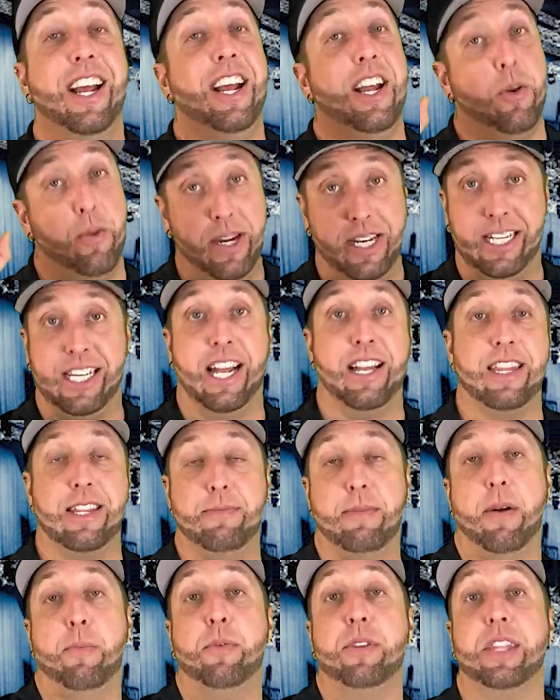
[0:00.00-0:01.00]
We set them
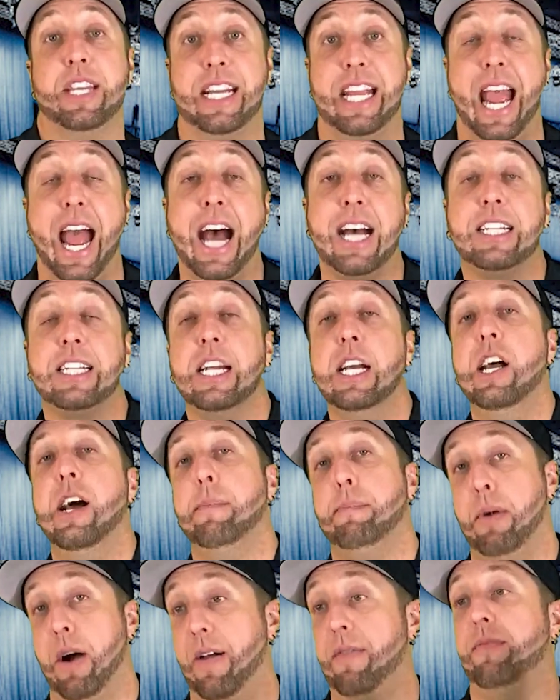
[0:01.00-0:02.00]
up with the gas,
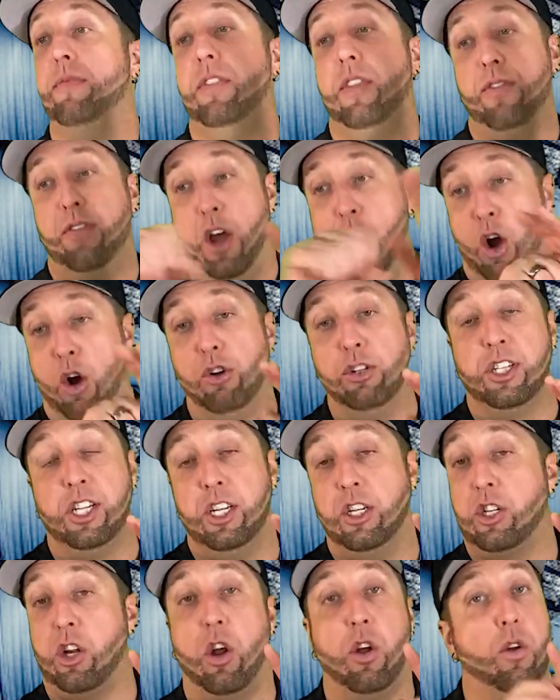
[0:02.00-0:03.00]
but the
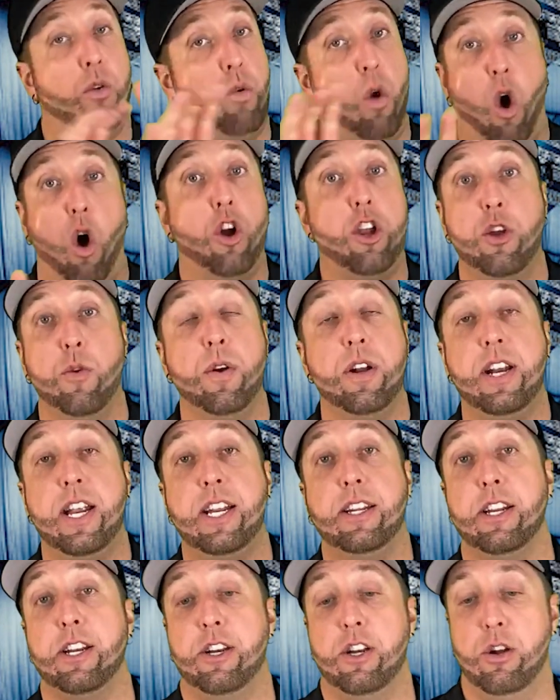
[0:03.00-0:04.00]
hoses all you would need
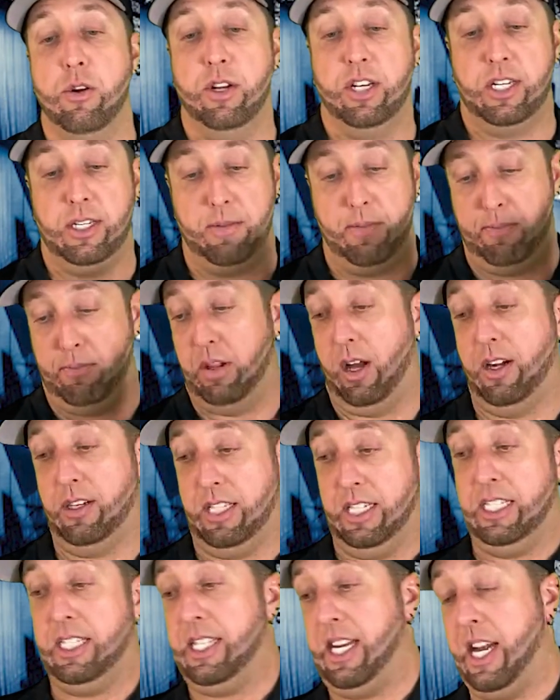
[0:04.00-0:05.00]
to do is plug
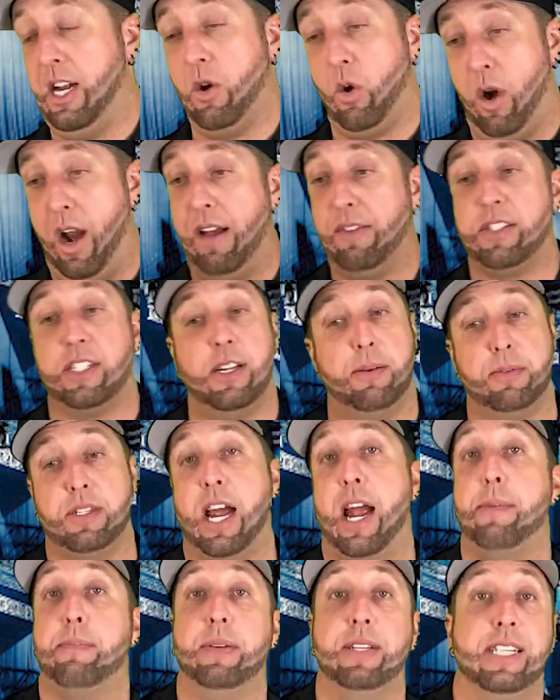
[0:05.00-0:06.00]
this in or have some
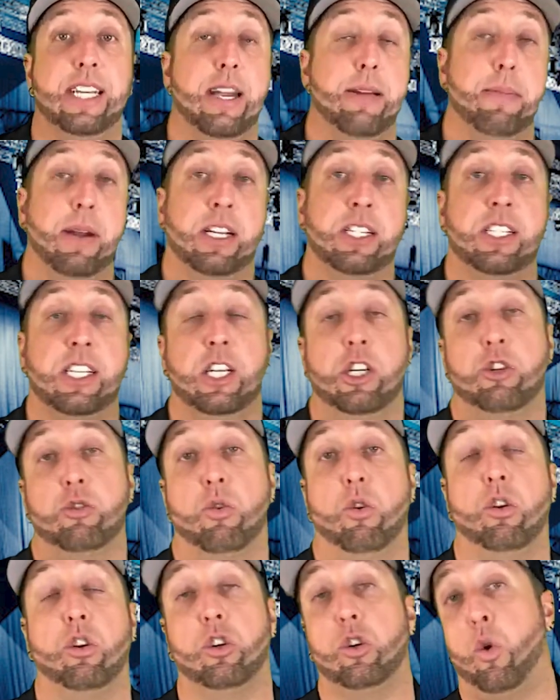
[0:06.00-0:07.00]
type of DMX
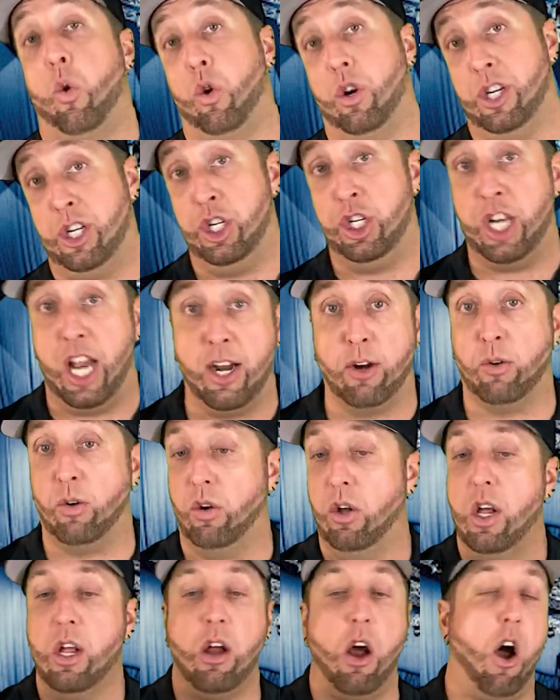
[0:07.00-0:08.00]
controller or
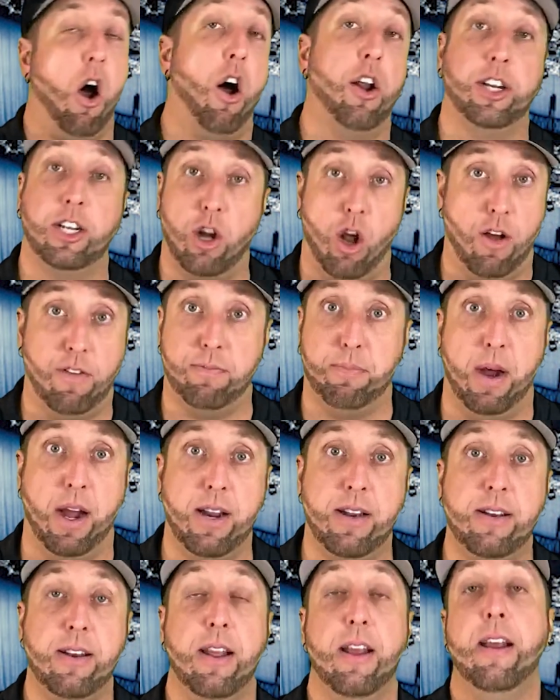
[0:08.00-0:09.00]
general on and off
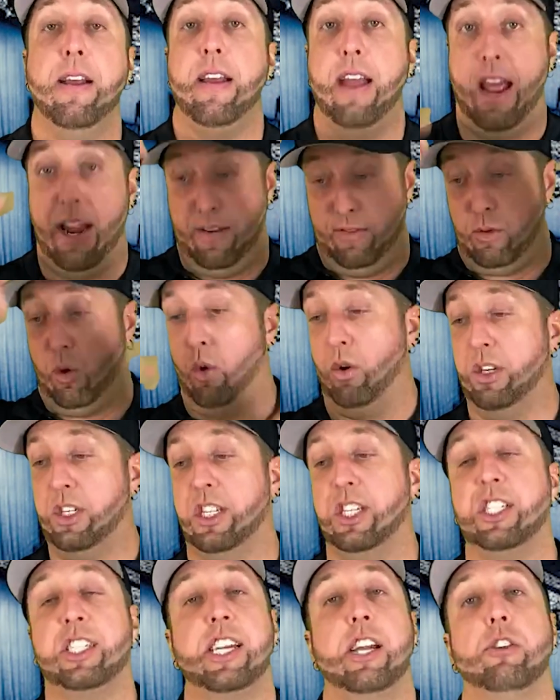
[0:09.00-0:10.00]
button. And of course
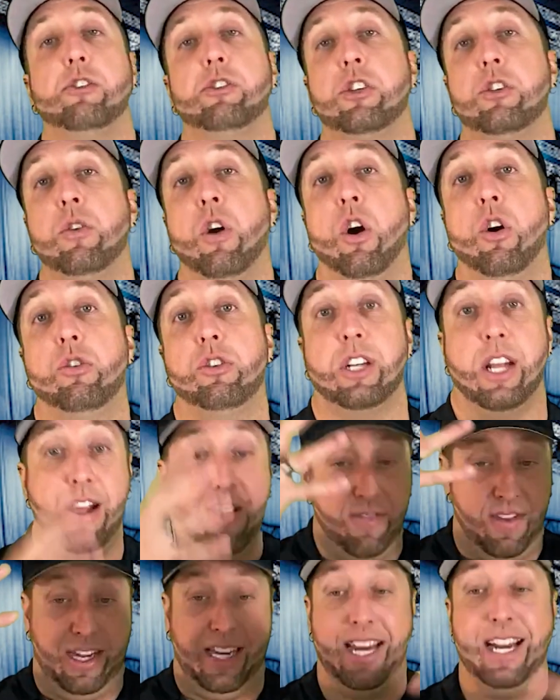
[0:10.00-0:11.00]
the CO2 hose
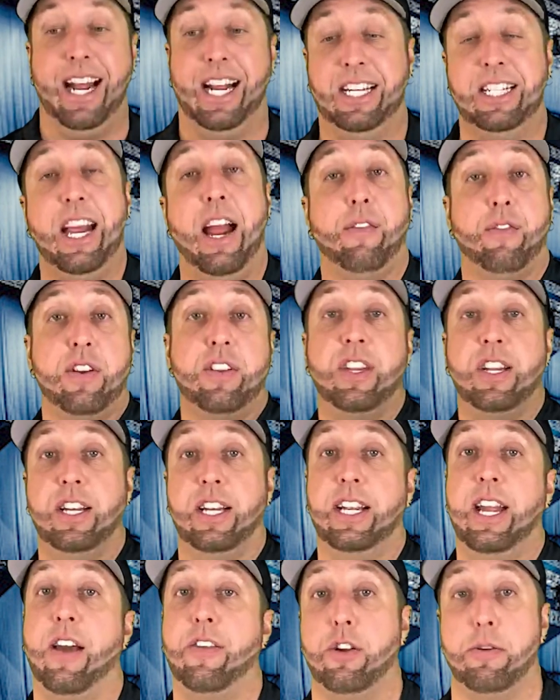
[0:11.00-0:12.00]
that connects everything
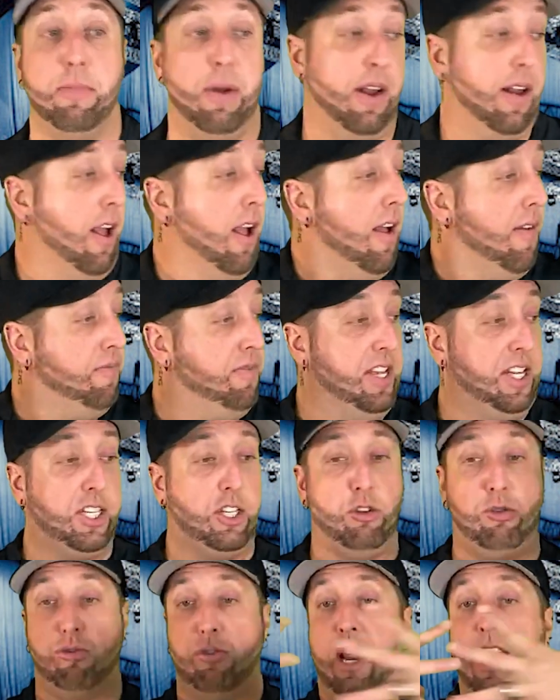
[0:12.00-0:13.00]
together. But this
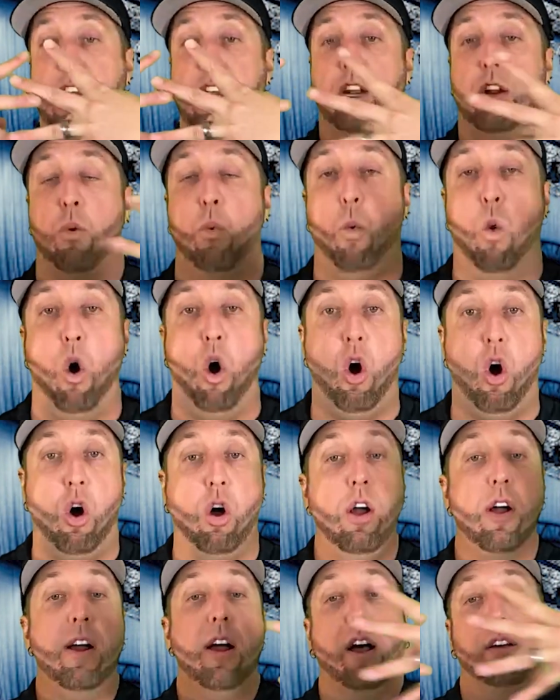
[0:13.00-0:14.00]
created a
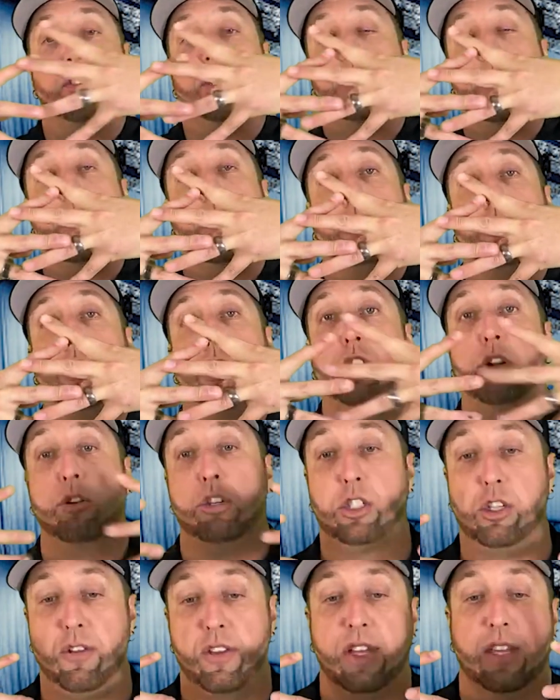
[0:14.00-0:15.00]
wall of CO2
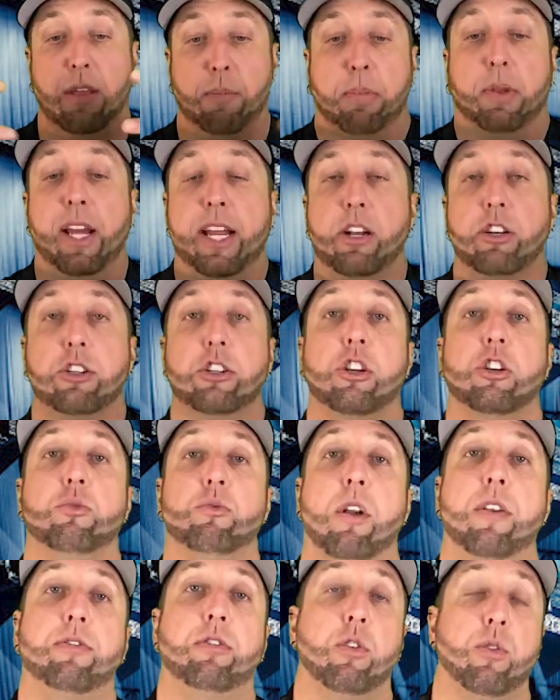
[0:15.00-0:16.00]
so that the players could
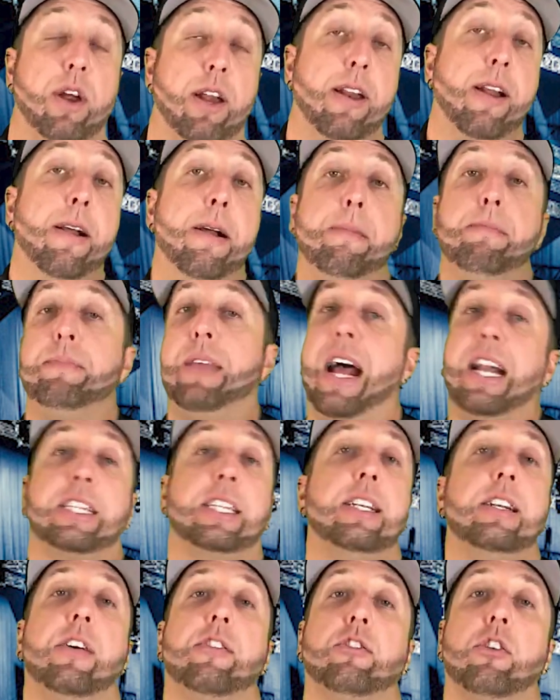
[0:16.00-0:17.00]
run through it. That's
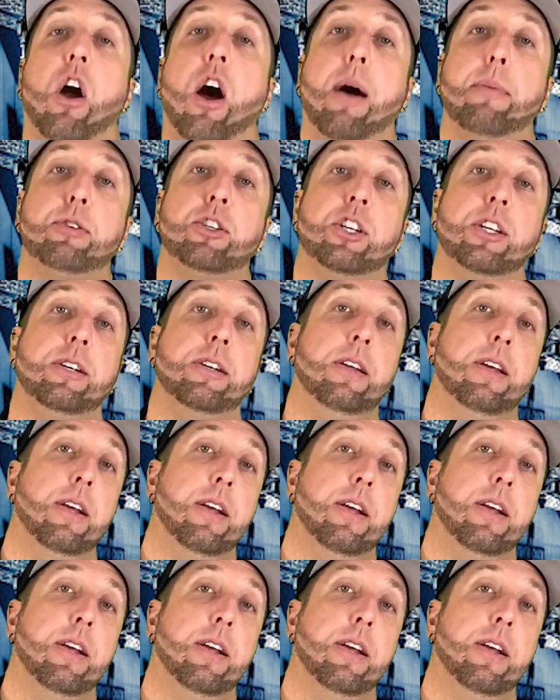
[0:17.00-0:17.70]
another option.